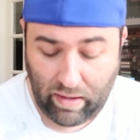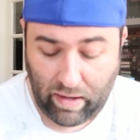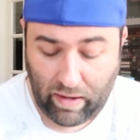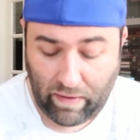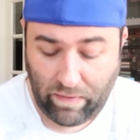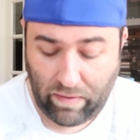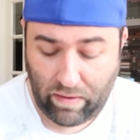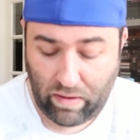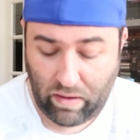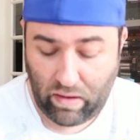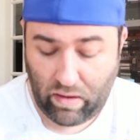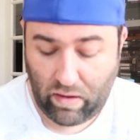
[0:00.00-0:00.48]

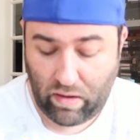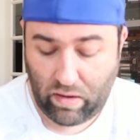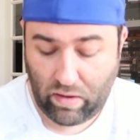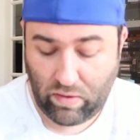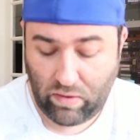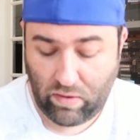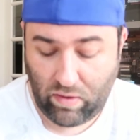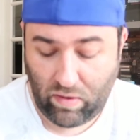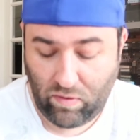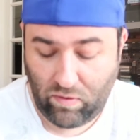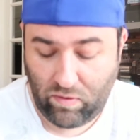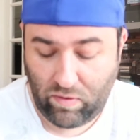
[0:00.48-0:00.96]
And then
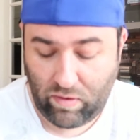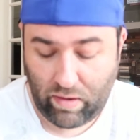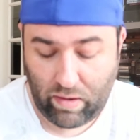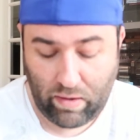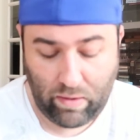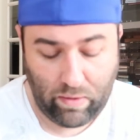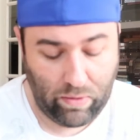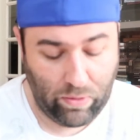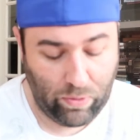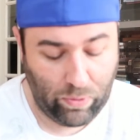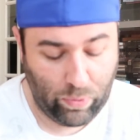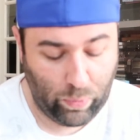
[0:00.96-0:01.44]

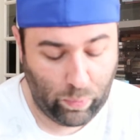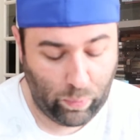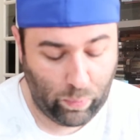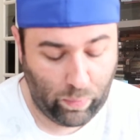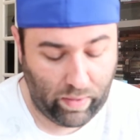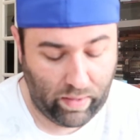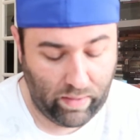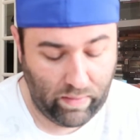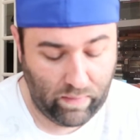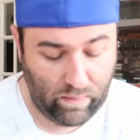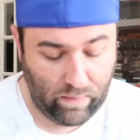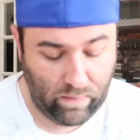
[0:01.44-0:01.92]
Yujiro
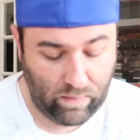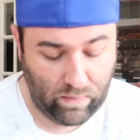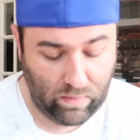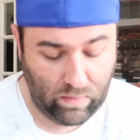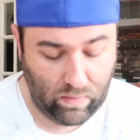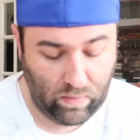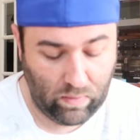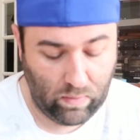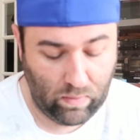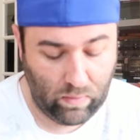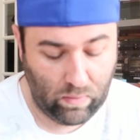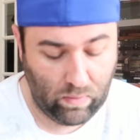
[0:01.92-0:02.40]

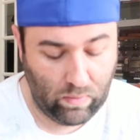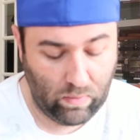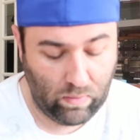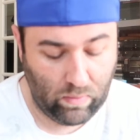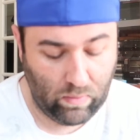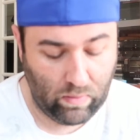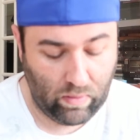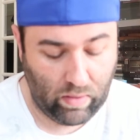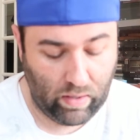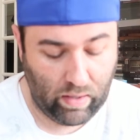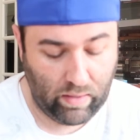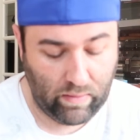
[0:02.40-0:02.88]
threatens
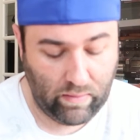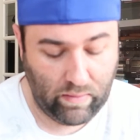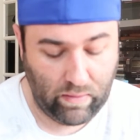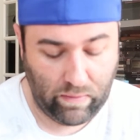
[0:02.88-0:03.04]
to uh,